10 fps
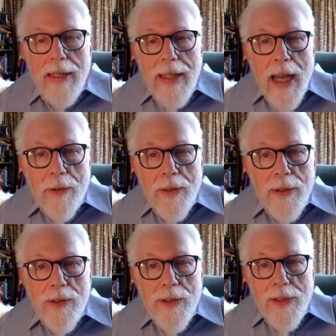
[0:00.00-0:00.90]
Now,
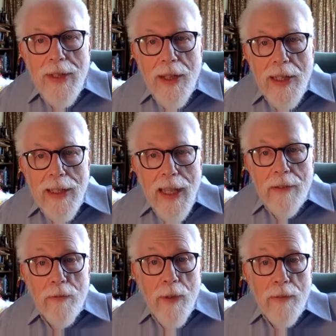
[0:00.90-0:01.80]
there's nothing
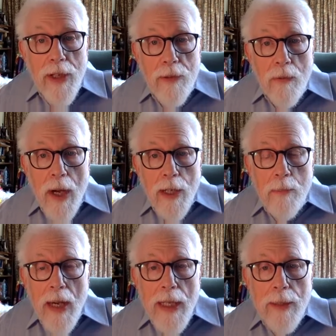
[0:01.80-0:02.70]
left. We've hit
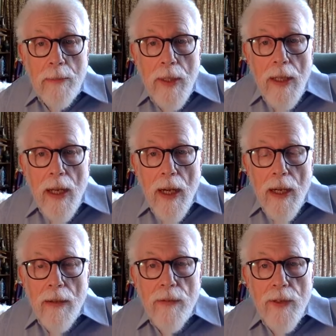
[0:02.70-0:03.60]
rock bottom
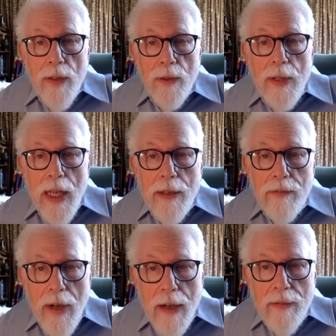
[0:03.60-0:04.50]
of Yod He
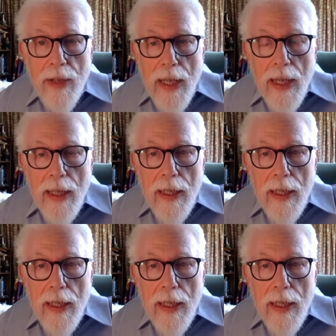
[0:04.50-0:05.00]
Vav He.